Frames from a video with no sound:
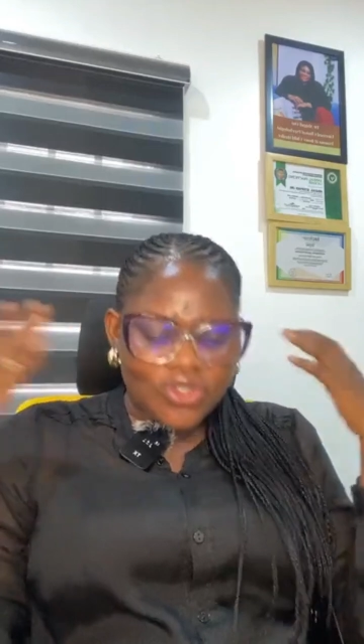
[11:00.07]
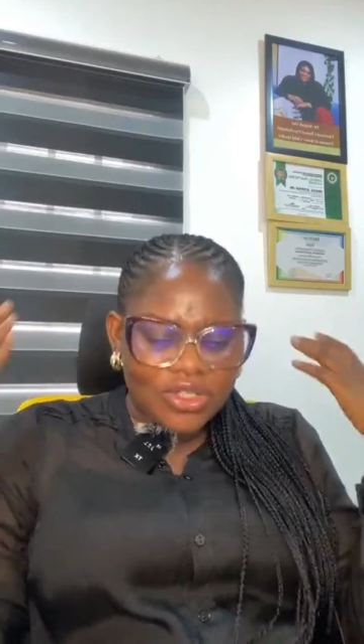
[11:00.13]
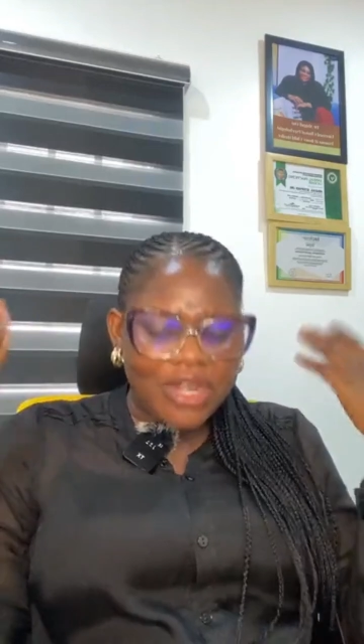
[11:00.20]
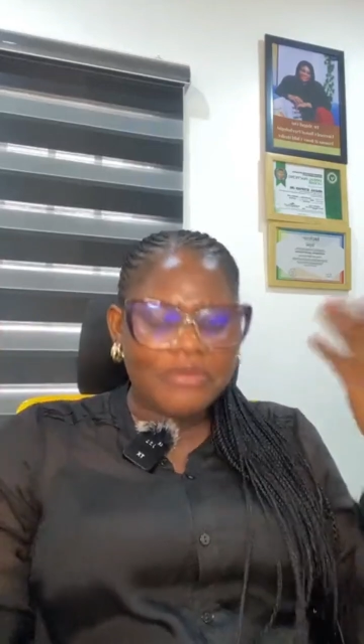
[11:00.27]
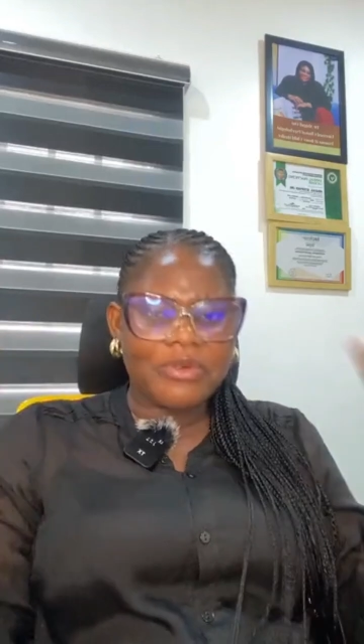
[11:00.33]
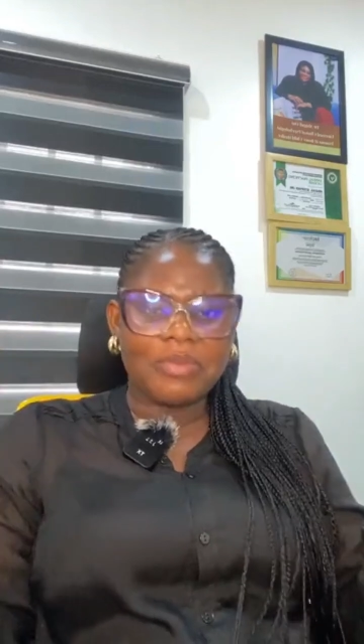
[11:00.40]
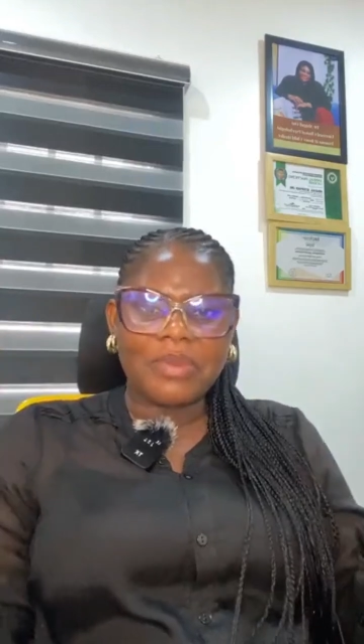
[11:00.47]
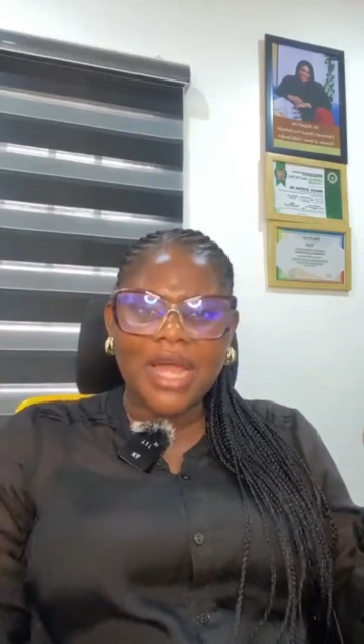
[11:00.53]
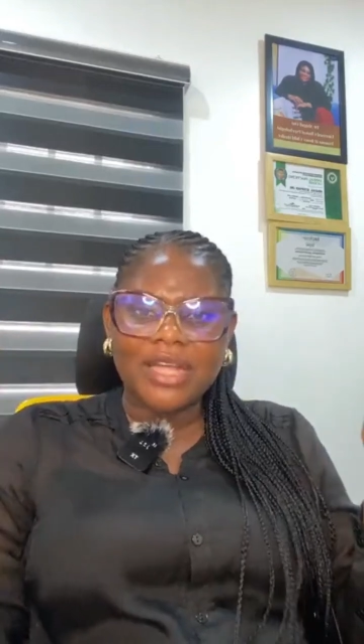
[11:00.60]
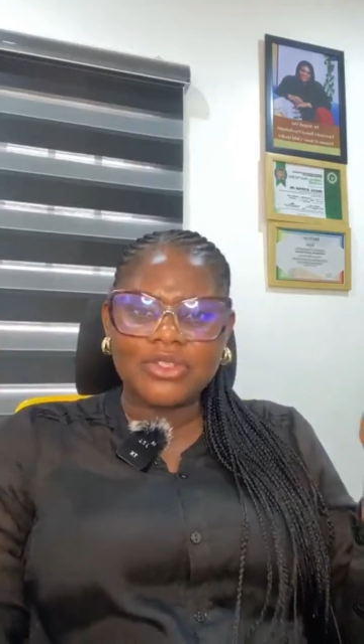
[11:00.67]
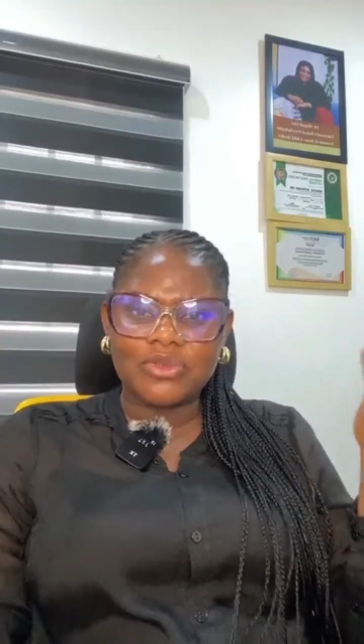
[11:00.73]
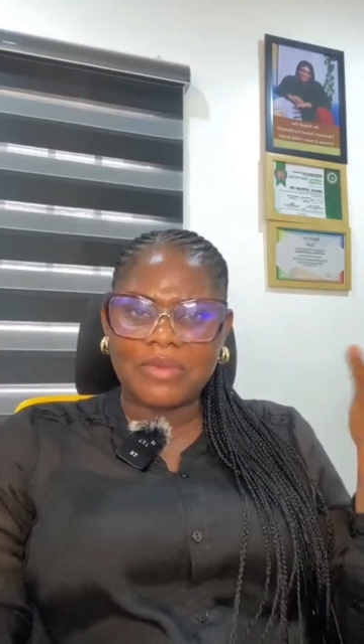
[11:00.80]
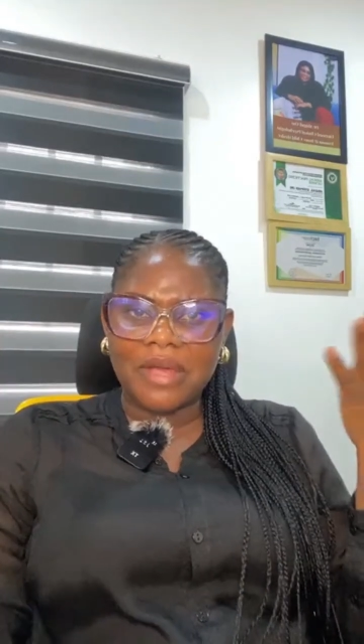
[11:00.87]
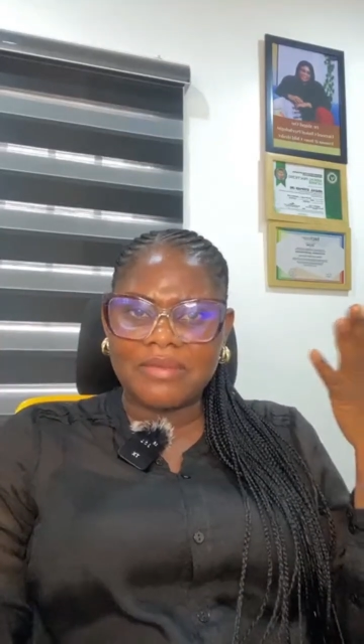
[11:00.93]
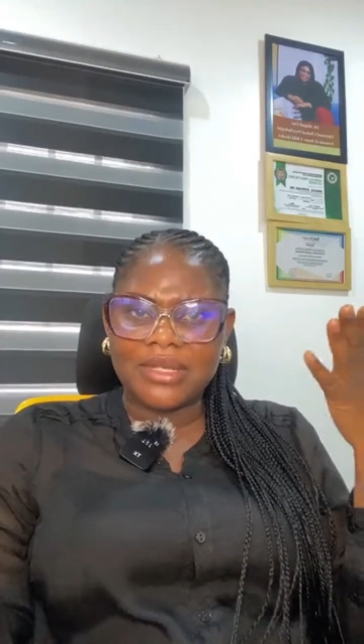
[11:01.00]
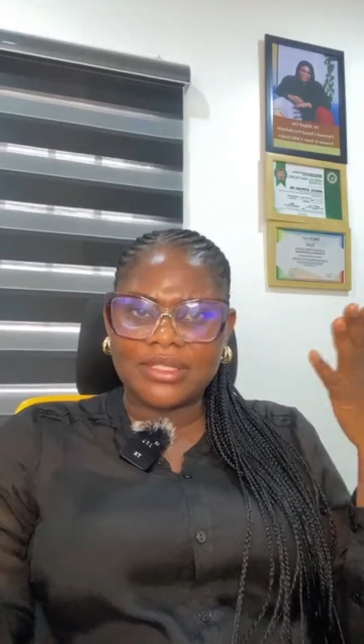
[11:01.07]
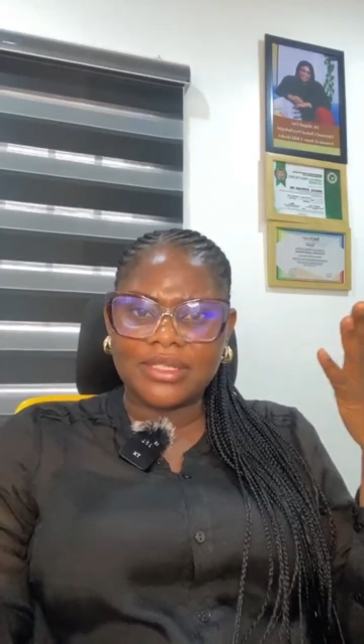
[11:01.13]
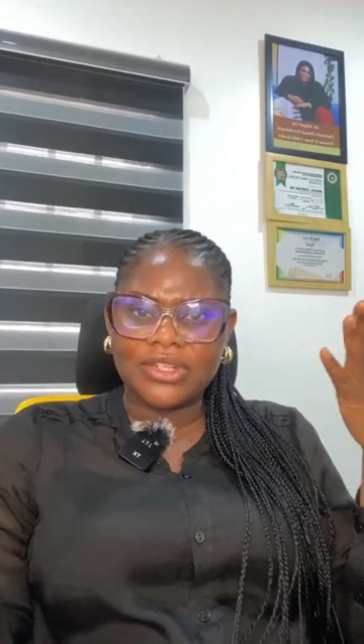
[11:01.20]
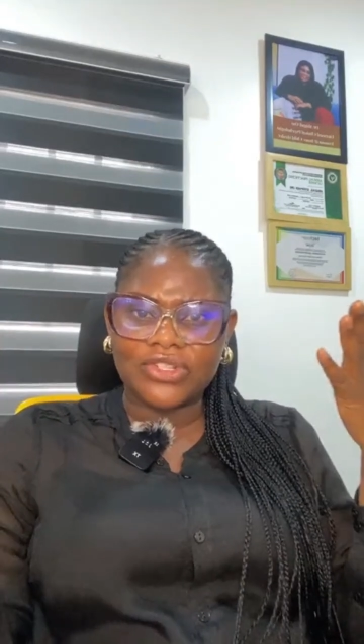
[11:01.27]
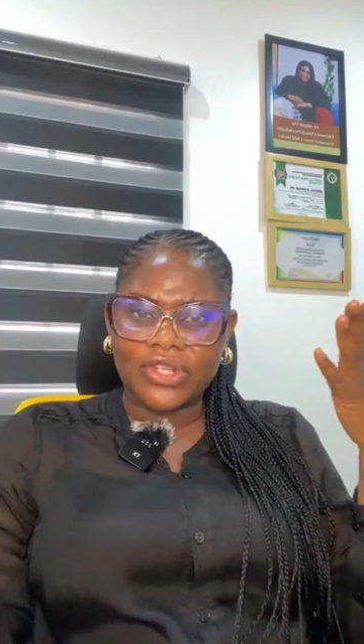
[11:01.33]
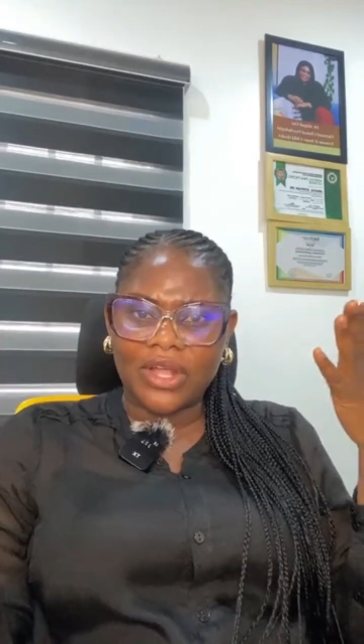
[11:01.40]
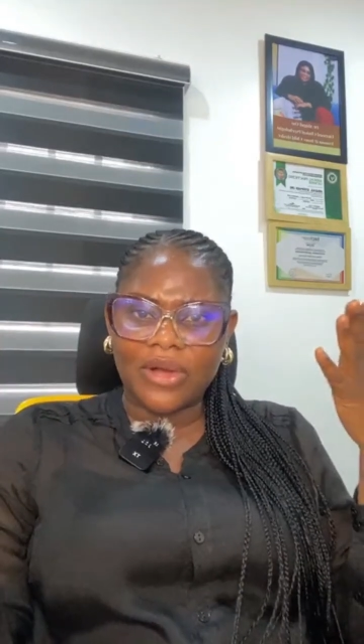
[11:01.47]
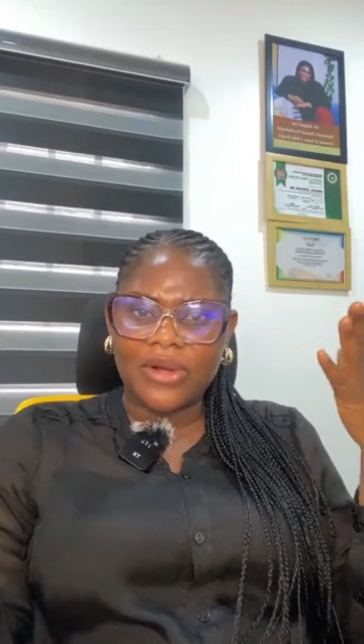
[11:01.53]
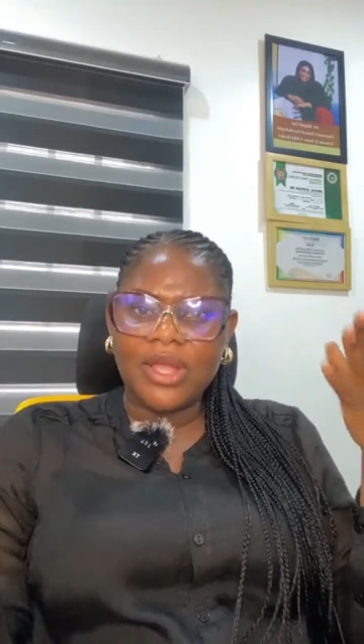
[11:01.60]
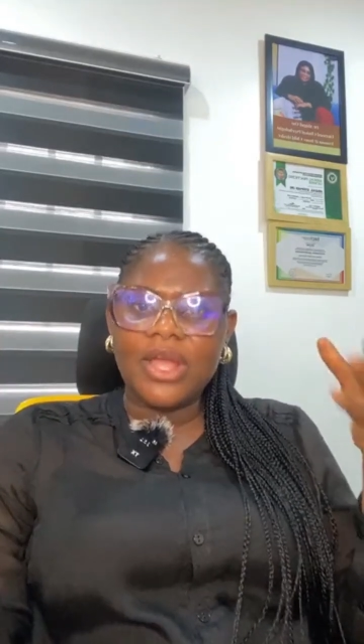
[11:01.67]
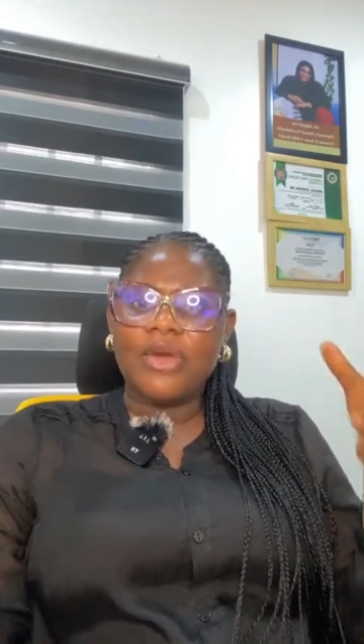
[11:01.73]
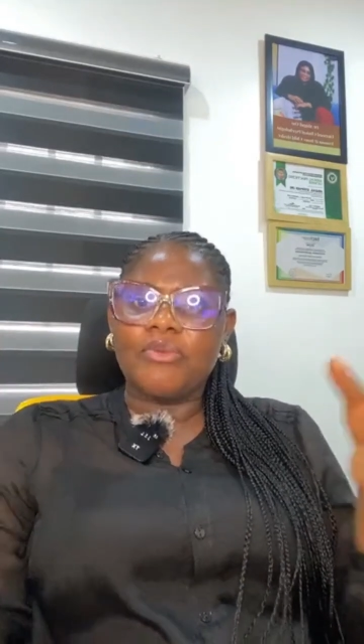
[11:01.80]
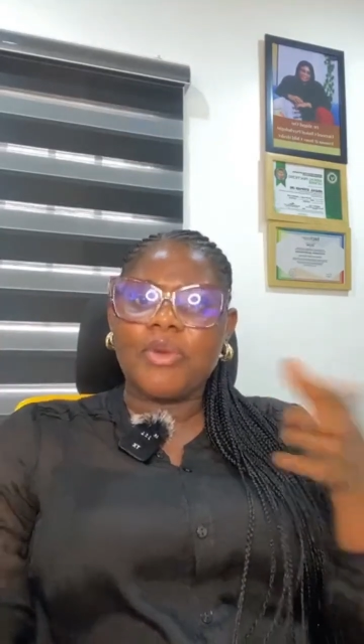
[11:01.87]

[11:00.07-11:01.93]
He should have replied to my message now.